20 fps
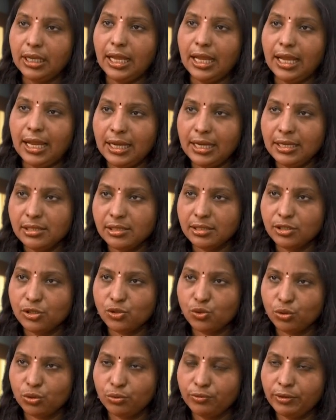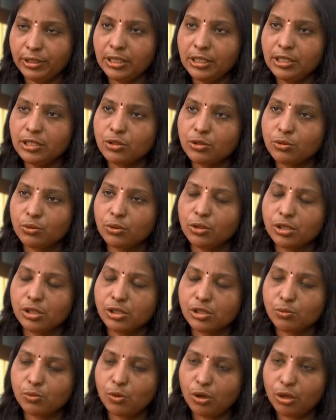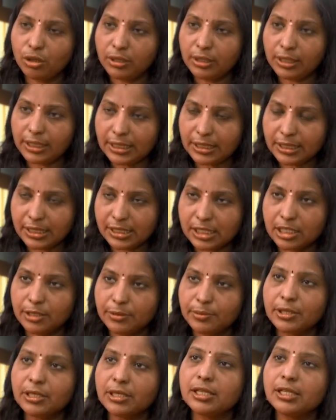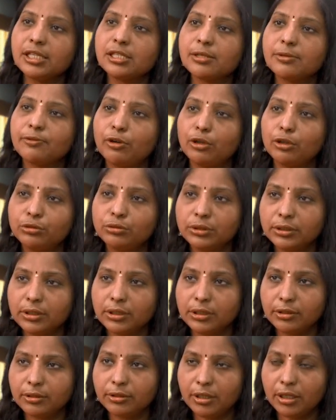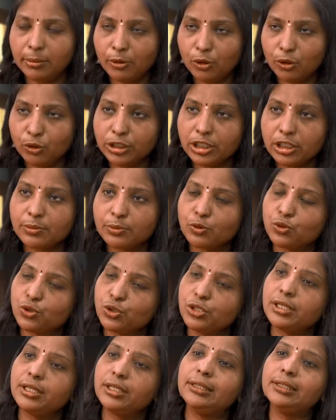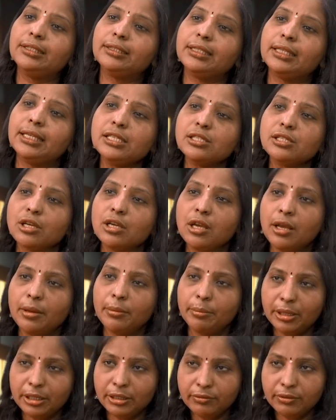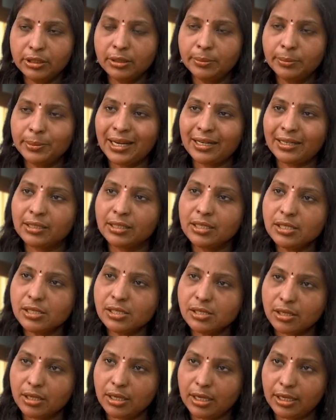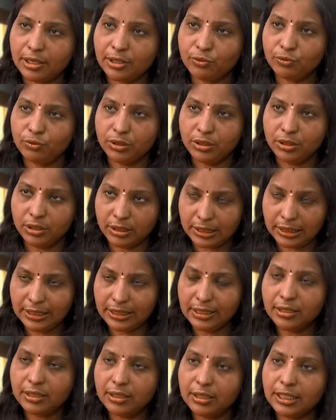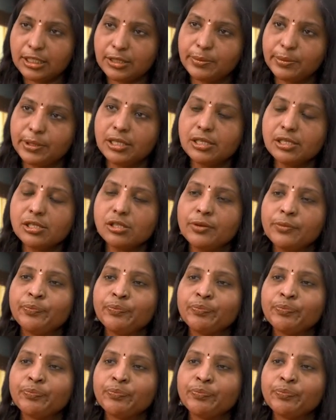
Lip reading: as it's a very small description is found about this procedure in the text, but with the practice and with the clinical experience,